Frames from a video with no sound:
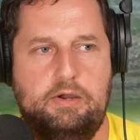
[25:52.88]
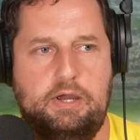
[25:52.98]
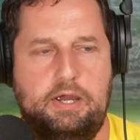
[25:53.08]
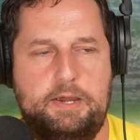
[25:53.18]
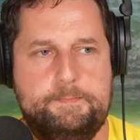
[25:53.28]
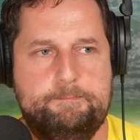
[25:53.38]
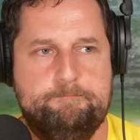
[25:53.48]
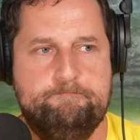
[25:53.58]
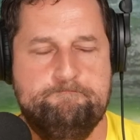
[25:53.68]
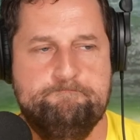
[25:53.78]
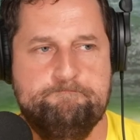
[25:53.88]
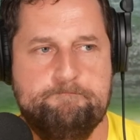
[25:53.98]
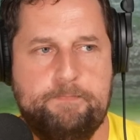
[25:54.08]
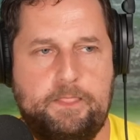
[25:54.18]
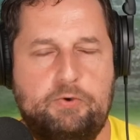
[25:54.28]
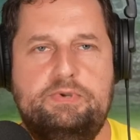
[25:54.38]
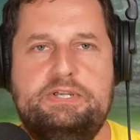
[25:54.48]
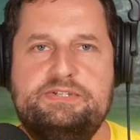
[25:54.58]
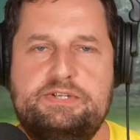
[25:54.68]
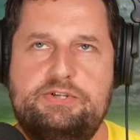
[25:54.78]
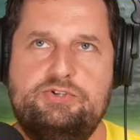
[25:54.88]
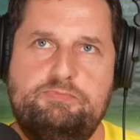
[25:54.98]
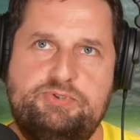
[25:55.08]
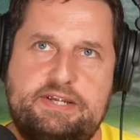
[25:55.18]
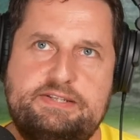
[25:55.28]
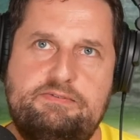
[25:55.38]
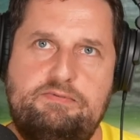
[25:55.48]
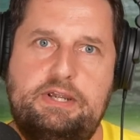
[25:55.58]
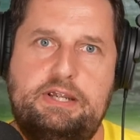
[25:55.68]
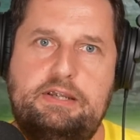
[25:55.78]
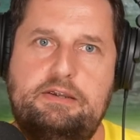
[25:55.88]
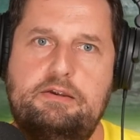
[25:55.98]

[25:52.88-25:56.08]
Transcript: um, research objectively